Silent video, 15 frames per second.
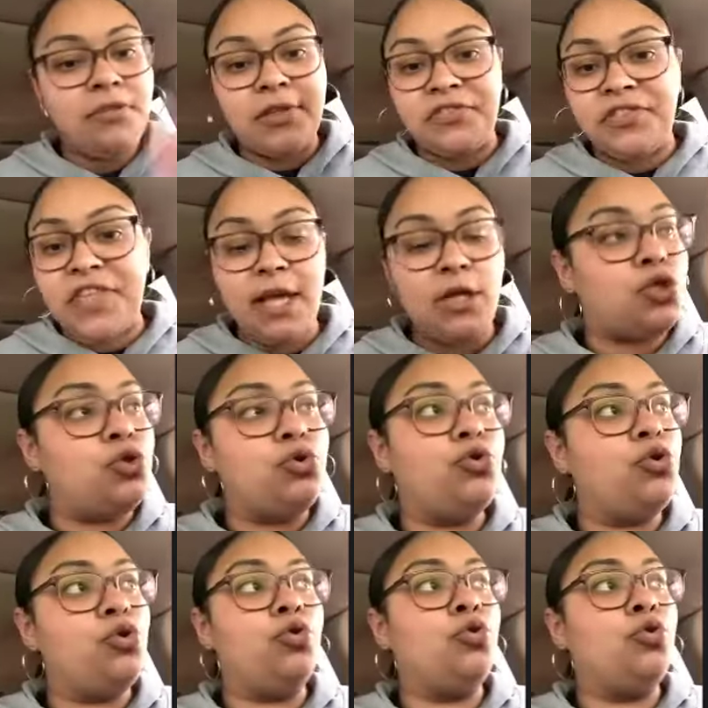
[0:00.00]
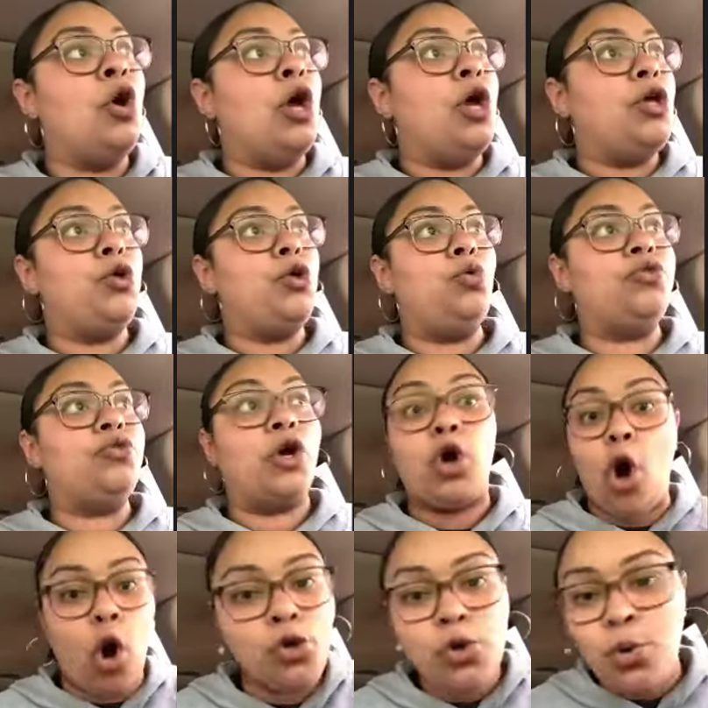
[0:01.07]
the things you you you the
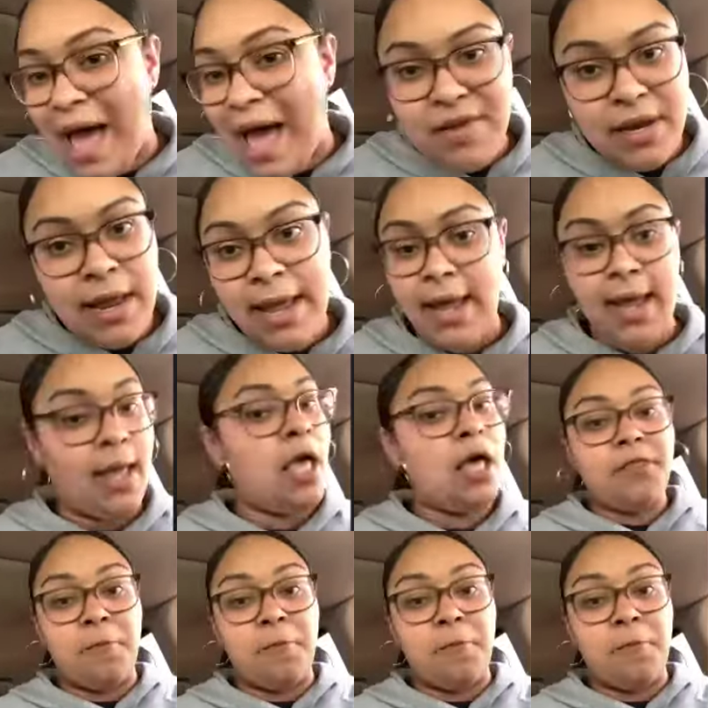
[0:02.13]
goal you haven't hit